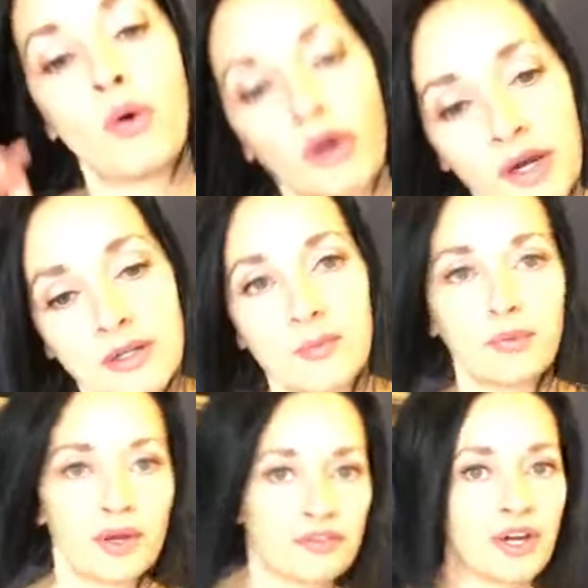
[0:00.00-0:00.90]
or
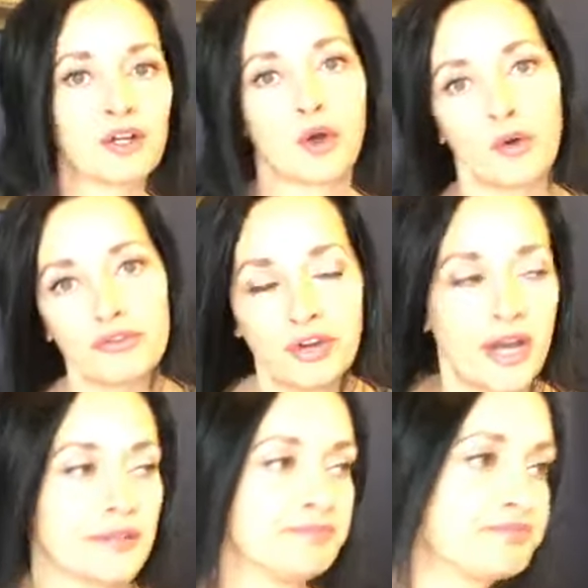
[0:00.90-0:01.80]
boyfriend,
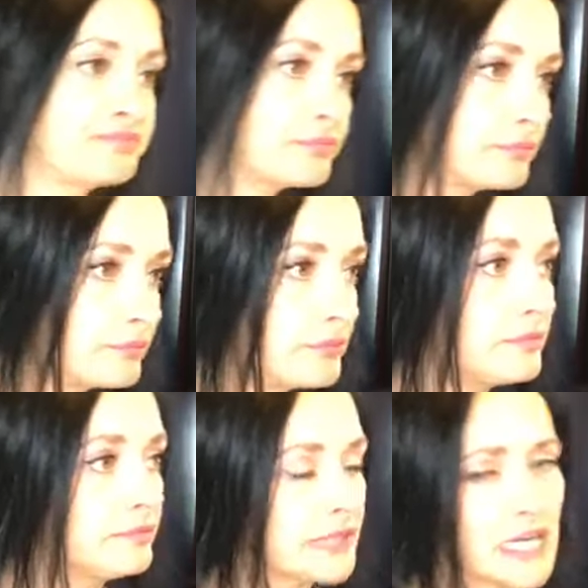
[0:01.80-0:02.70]
girlfriend,
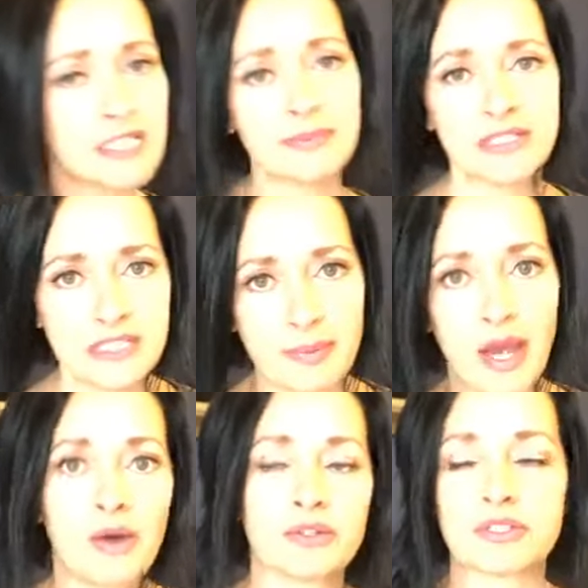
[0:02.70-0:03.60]
husband,
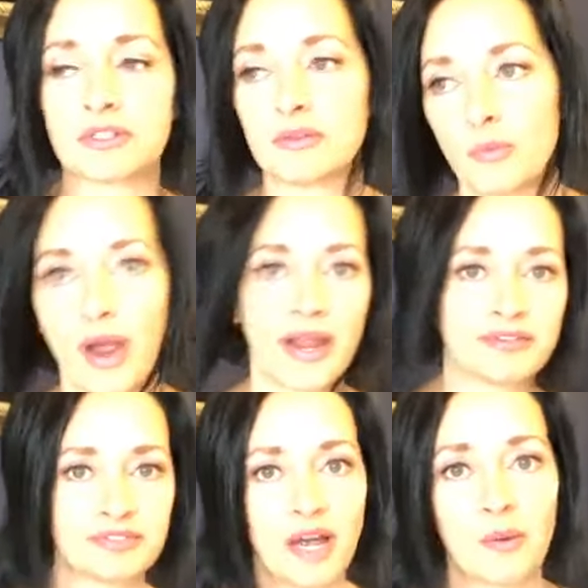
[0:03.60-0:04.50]
spouse,
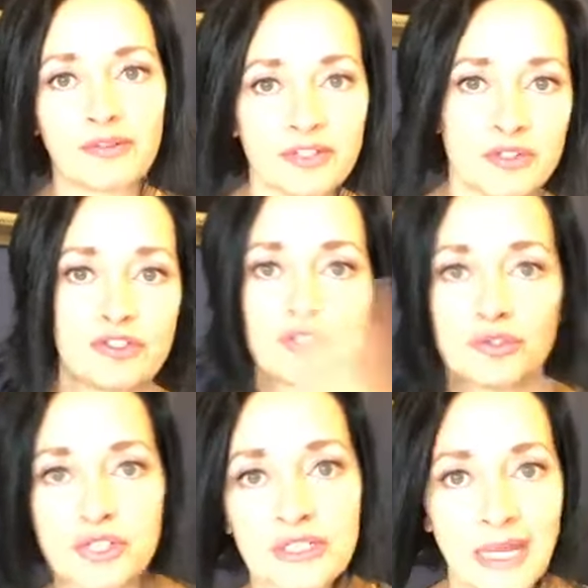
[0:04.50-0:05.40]
wife, however you
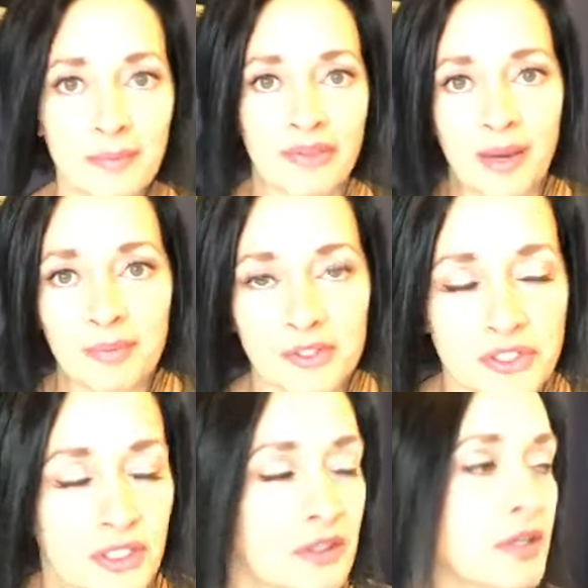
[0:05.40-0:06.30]
choose to label that
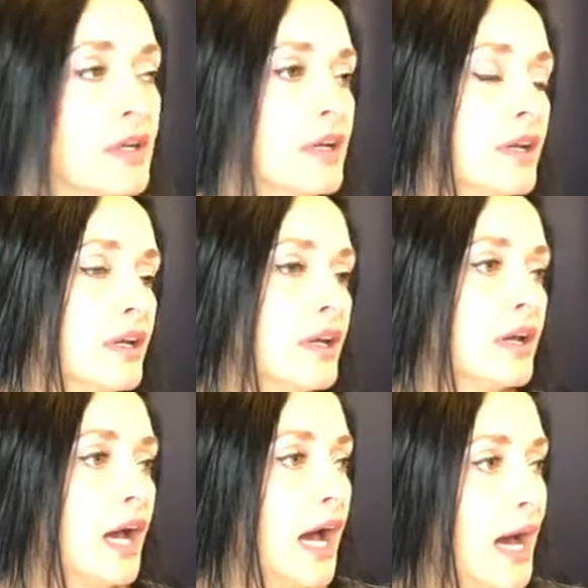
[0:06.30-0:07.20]
person.
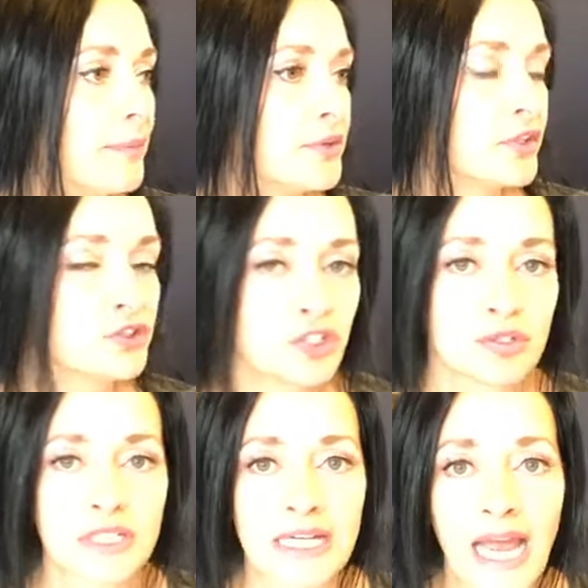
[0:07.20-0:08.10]
Um, you're
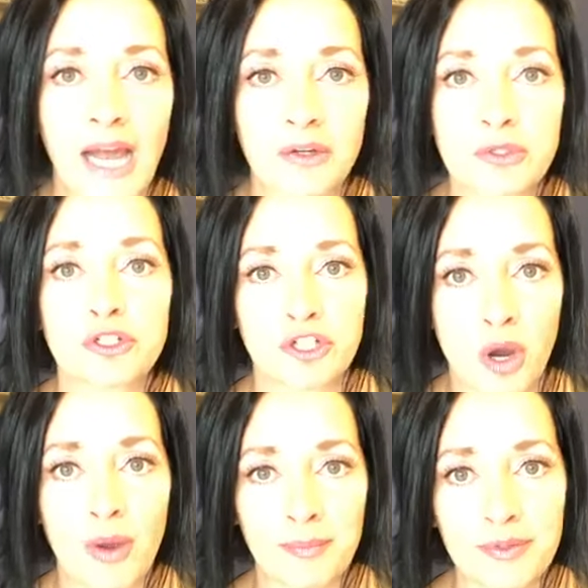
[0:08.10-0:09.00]
choosing how you
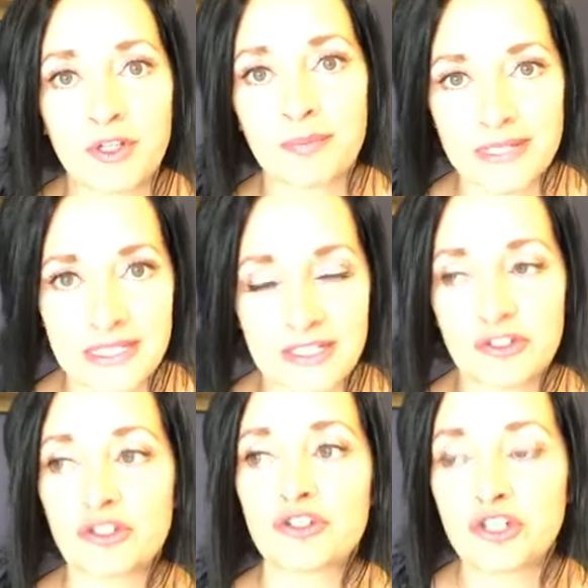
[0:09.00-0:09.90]
show up in your
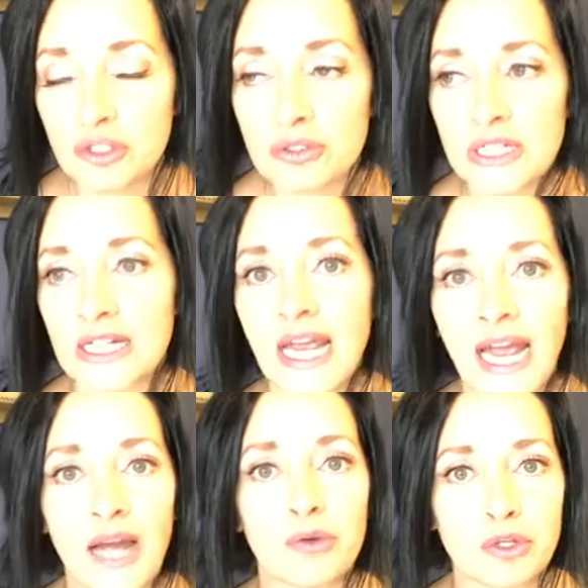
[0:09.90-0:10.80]
business. You're choosing
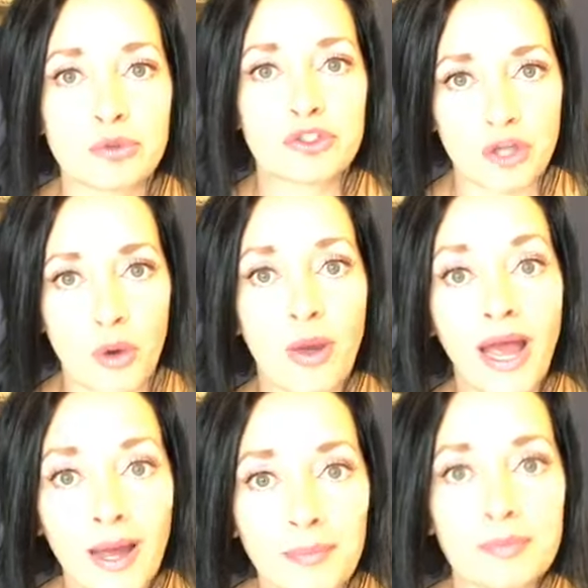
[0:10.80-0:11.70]
how you show
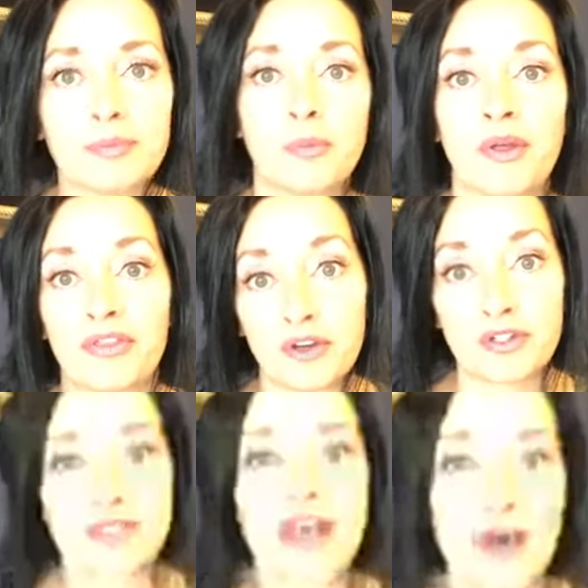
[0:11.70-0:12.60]
up with
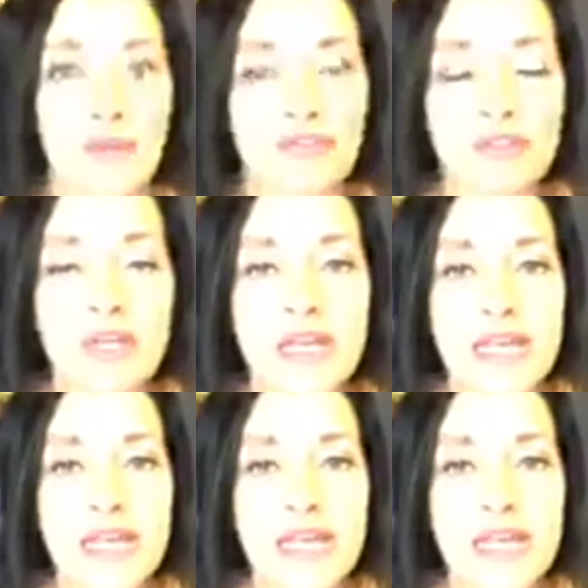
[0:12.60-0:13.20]
yourself.